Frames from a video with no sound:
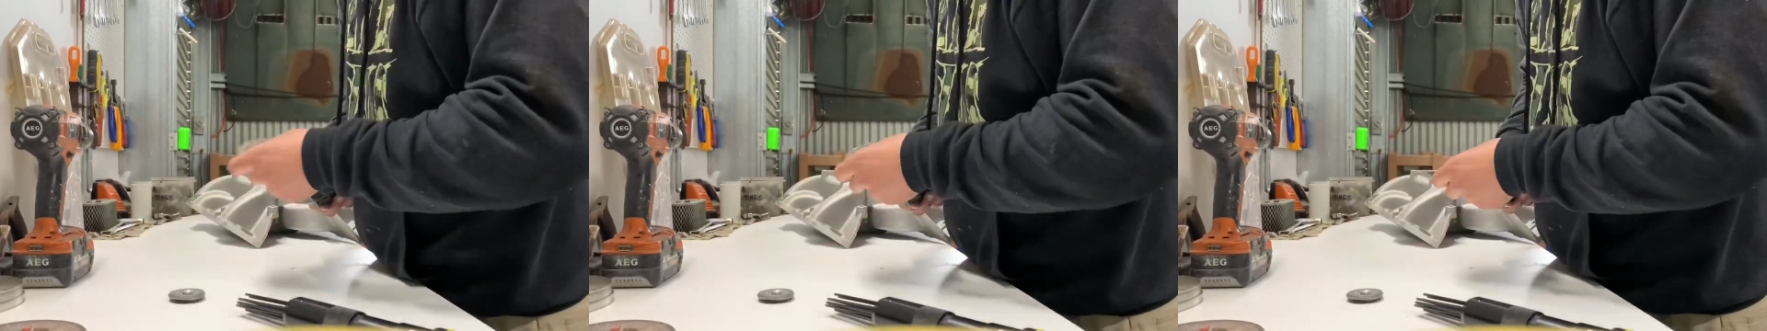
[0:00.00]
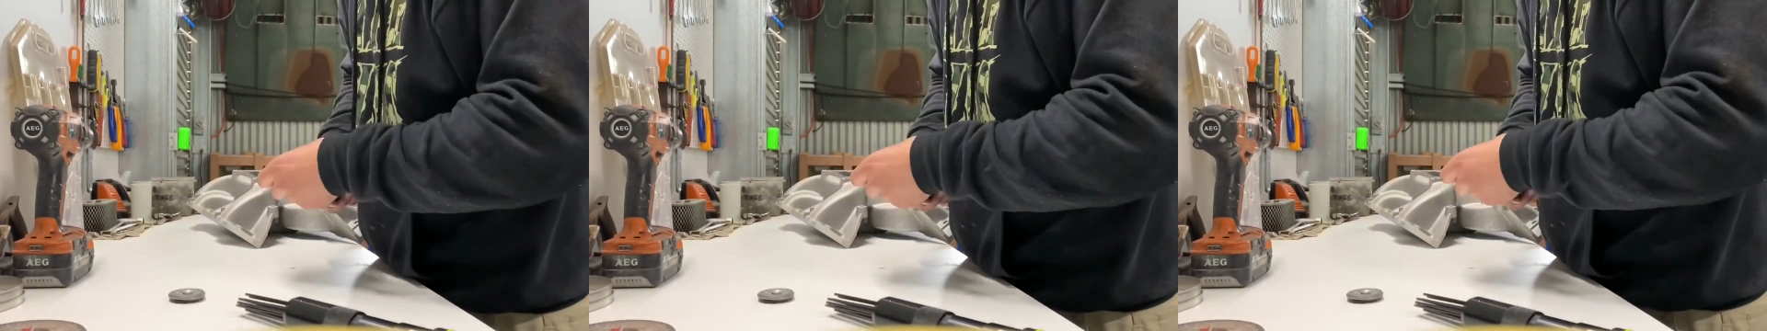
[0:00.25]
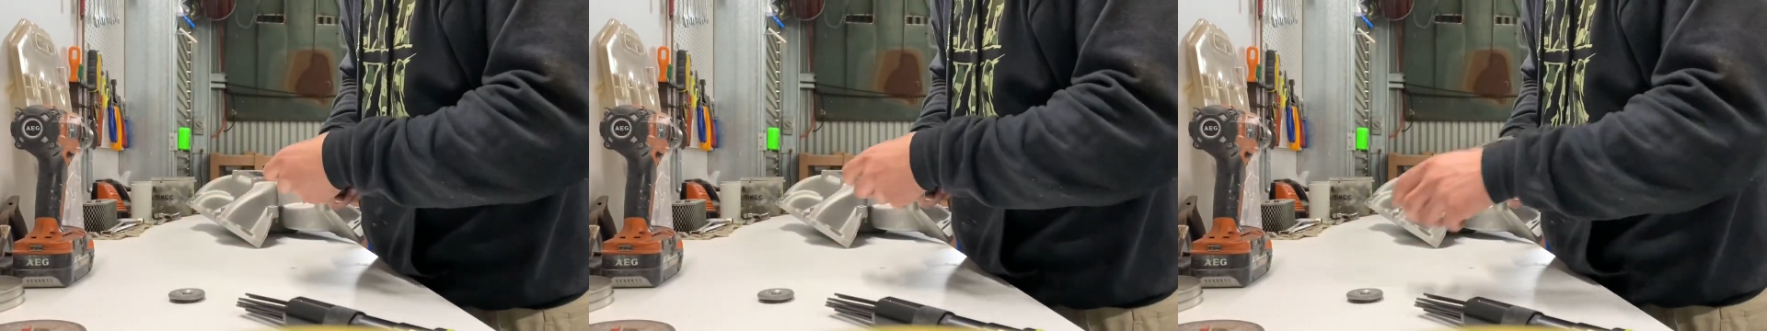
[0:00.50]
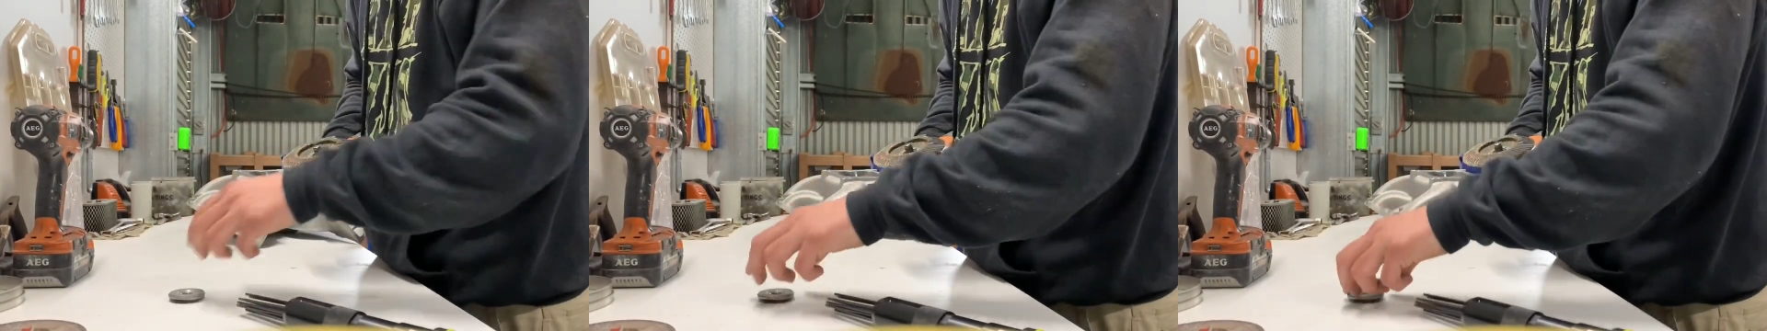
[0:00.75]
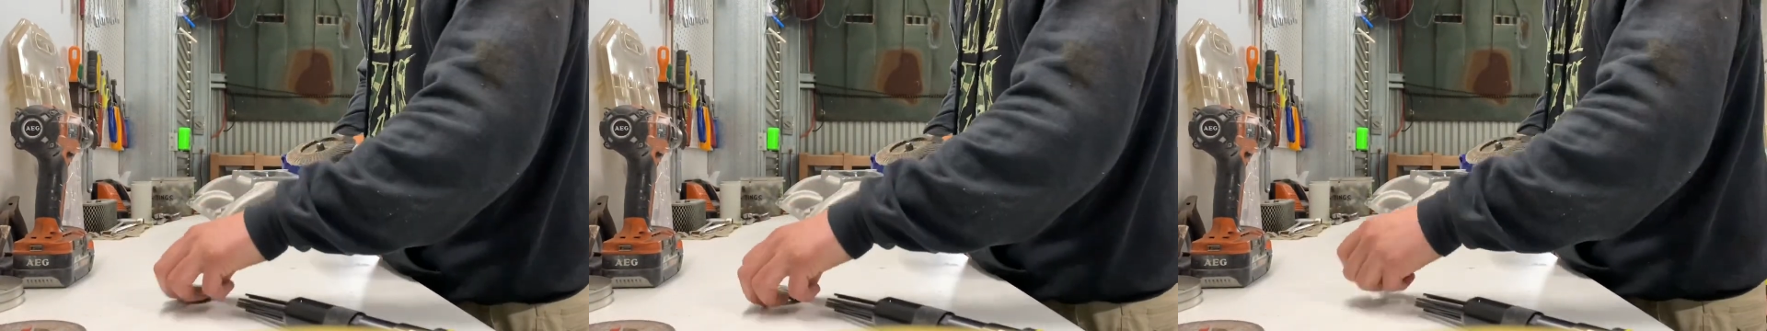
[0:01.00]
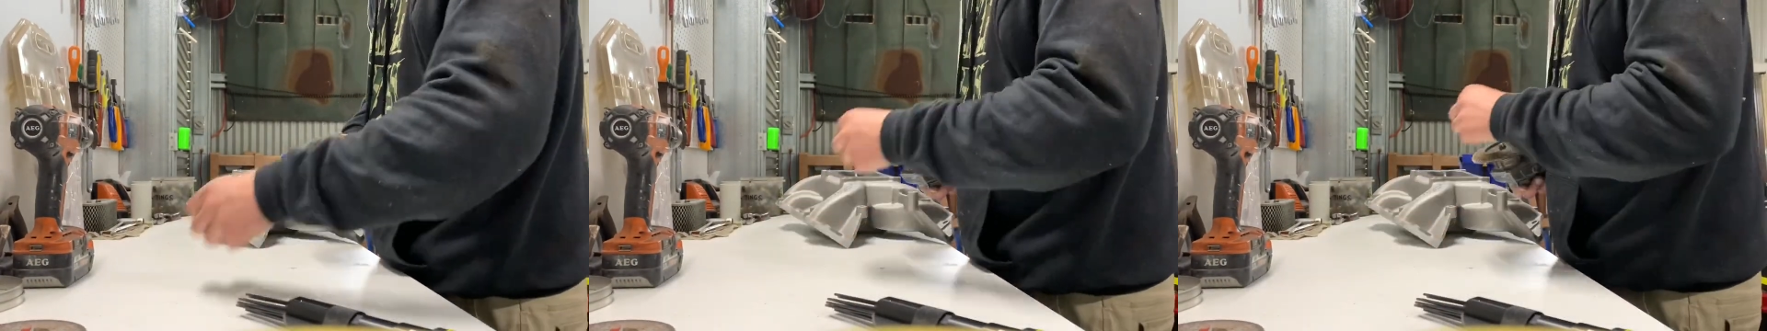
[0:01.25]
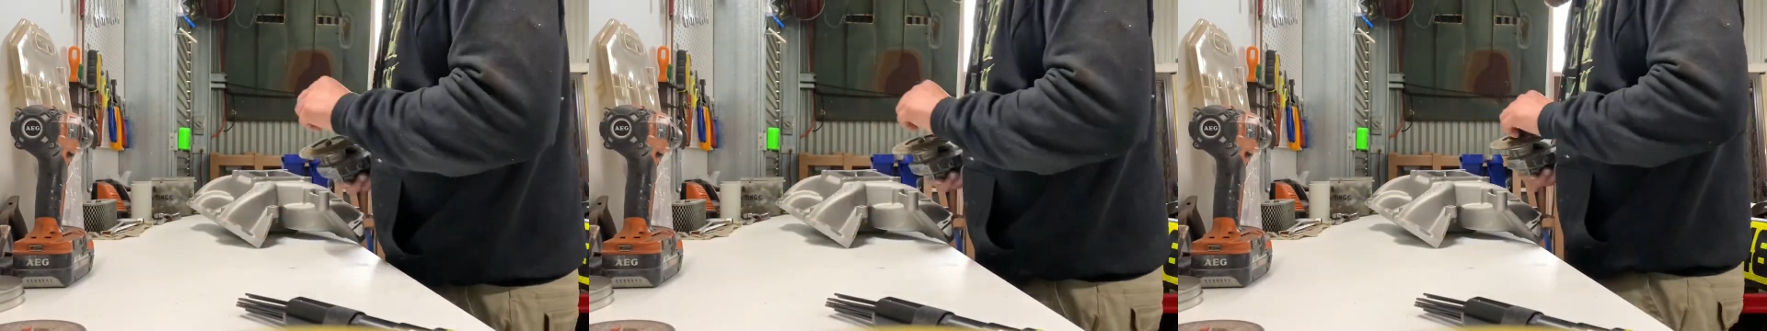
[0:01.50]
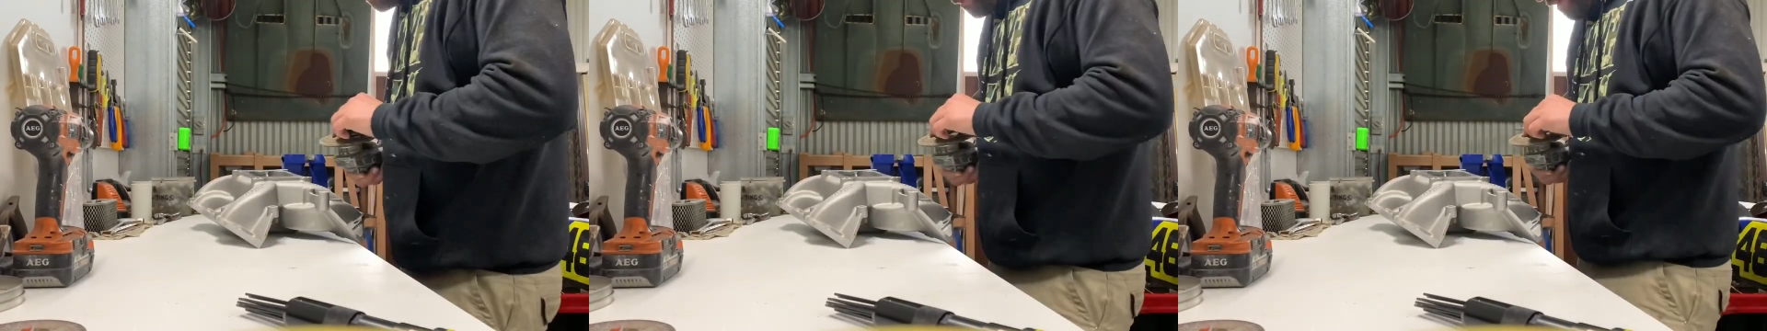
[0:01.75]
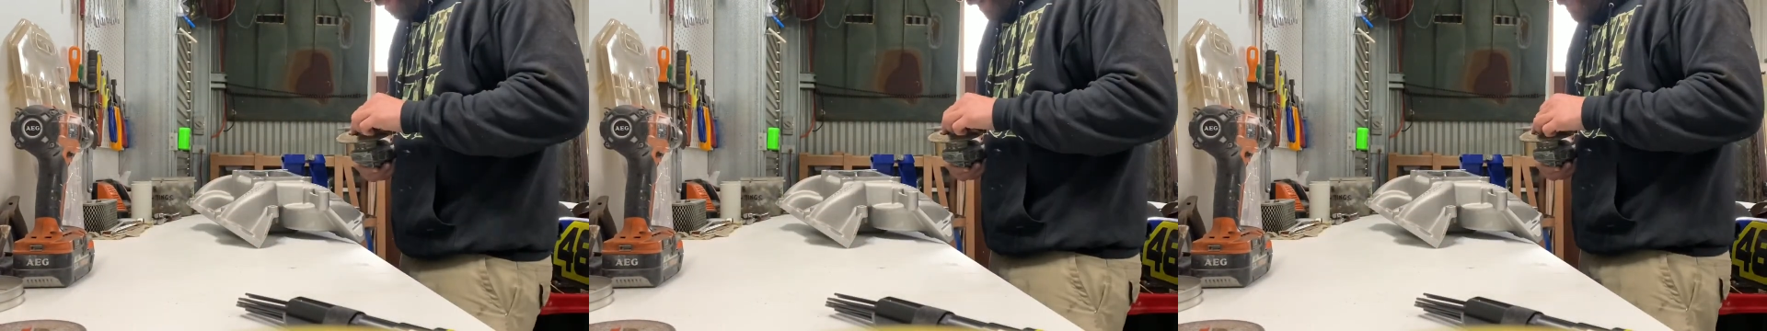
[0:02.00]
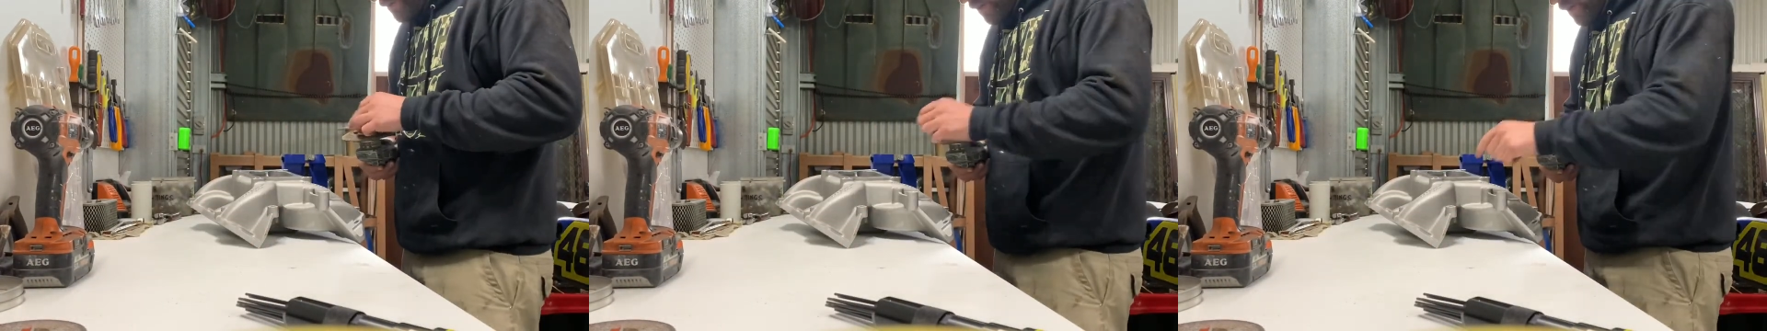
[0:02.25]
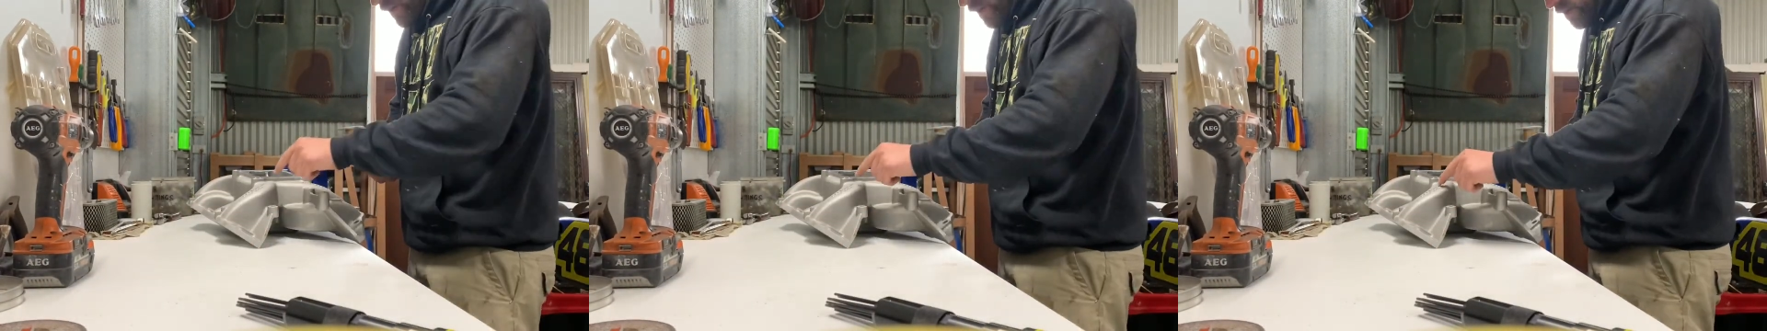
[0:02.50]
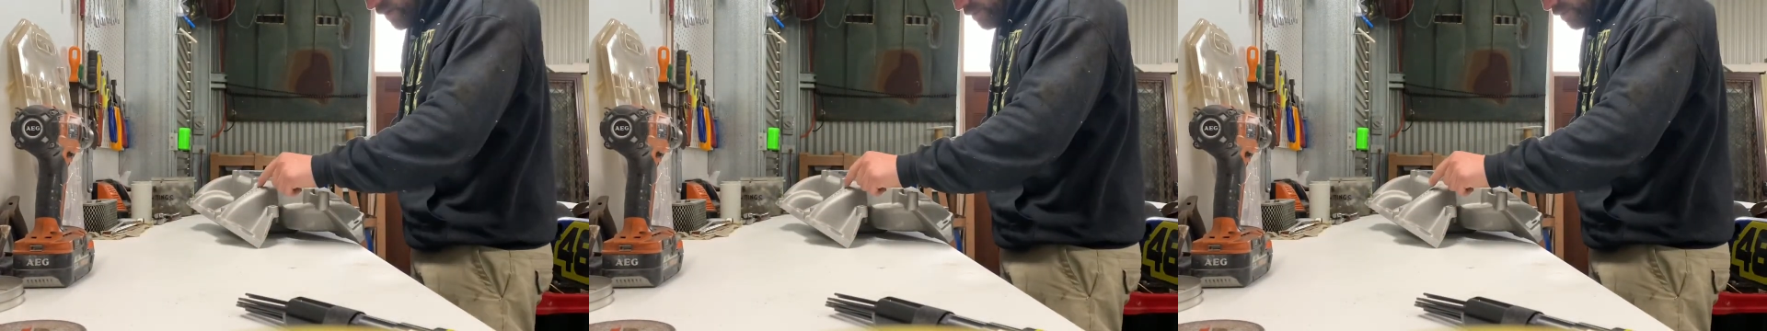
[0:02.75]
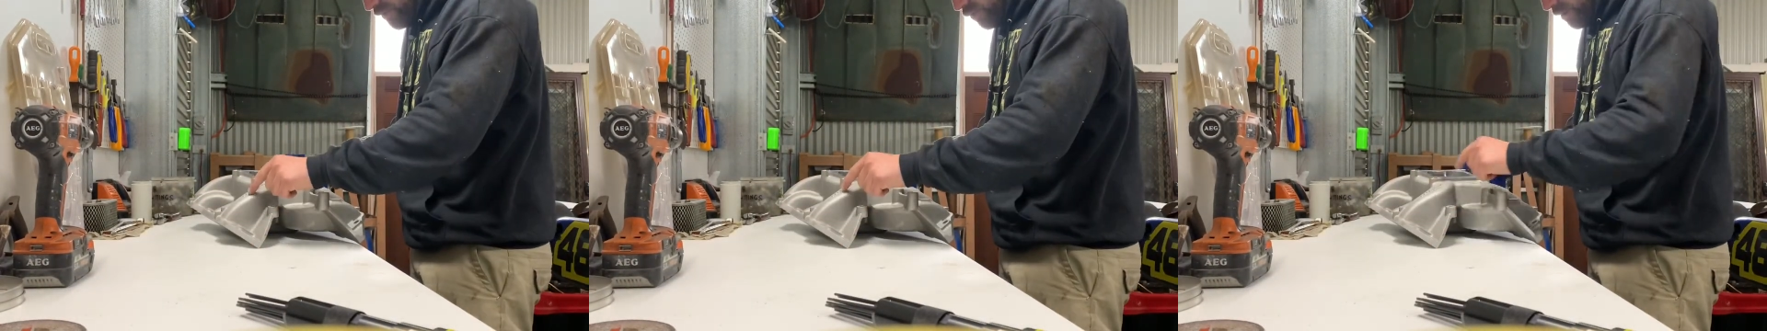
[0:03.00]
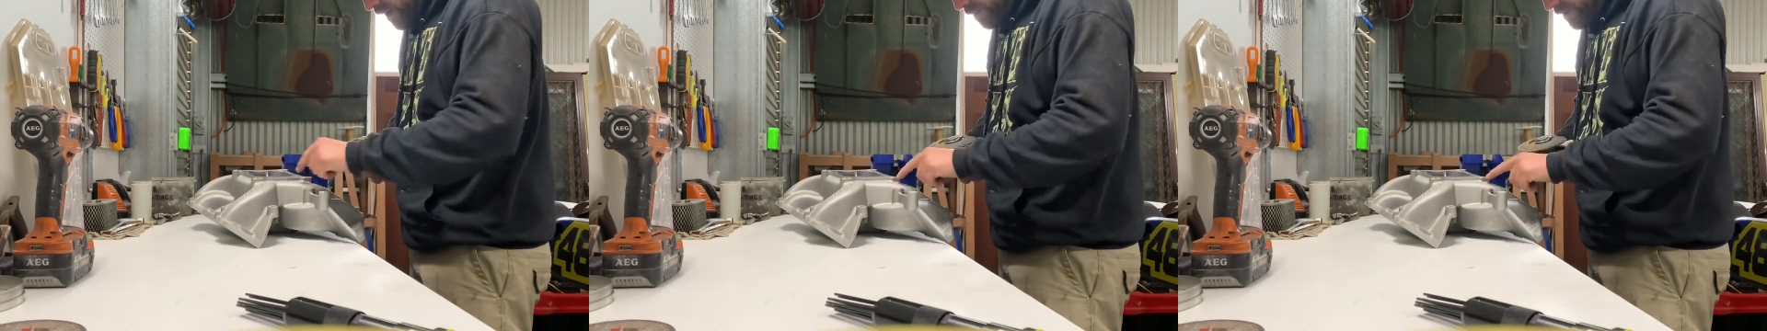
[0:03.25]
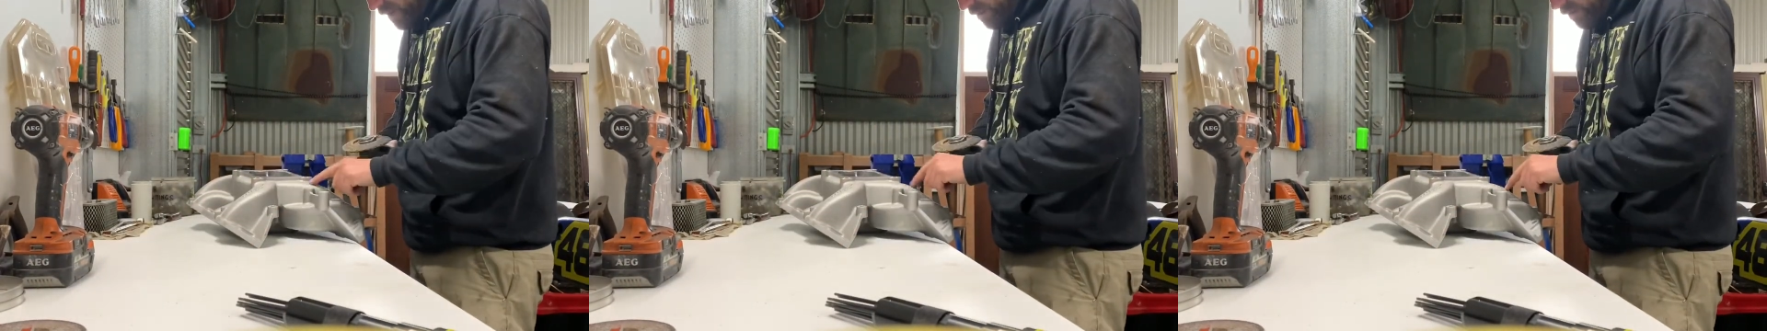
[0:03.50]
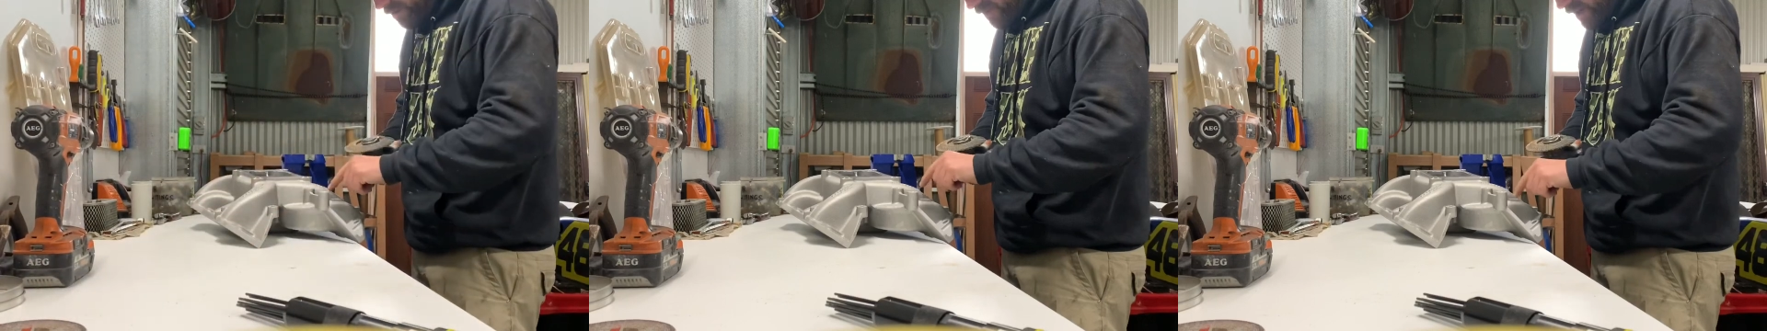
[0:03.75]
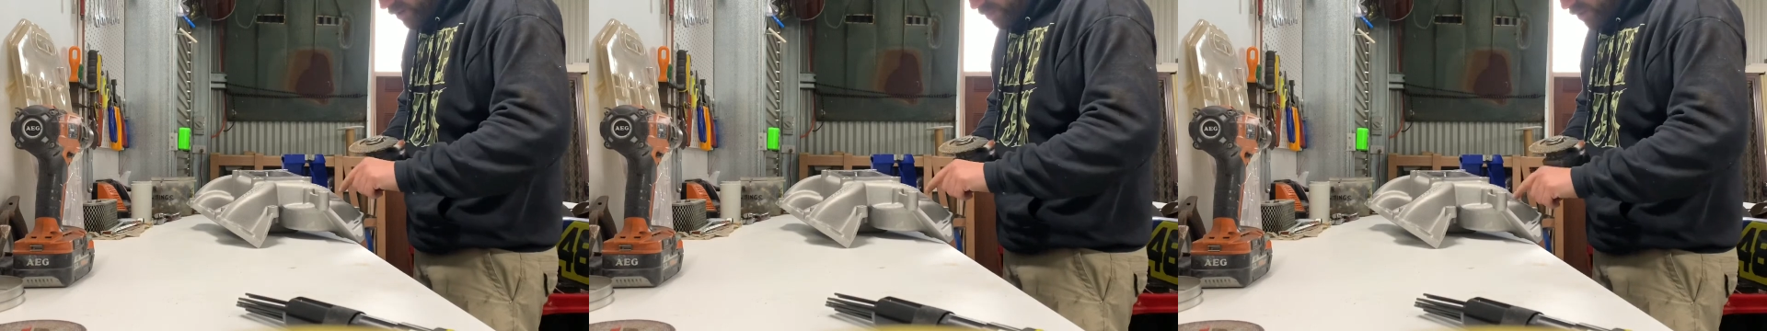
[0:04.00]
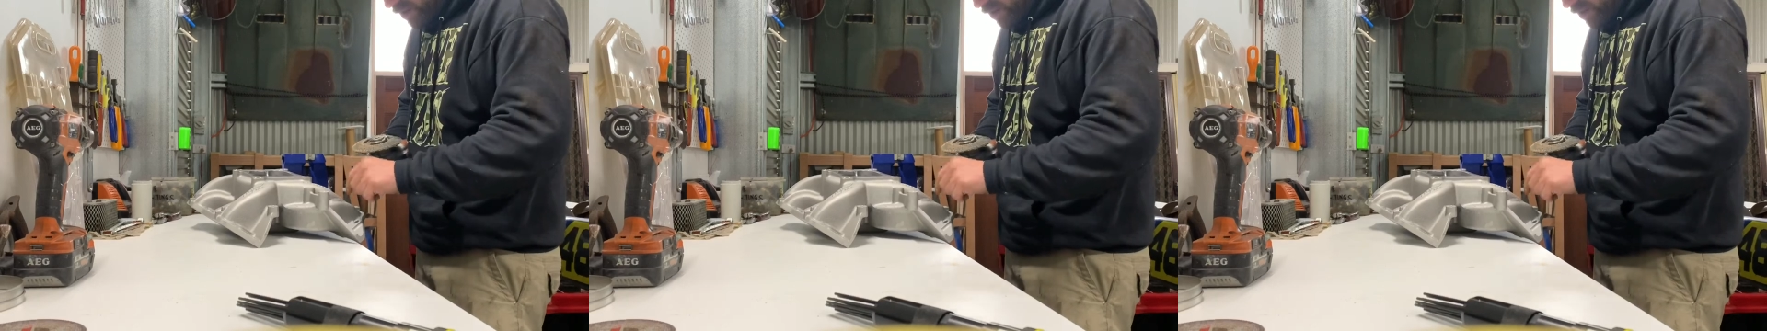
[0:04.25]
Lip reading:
[unreadable: no face in view]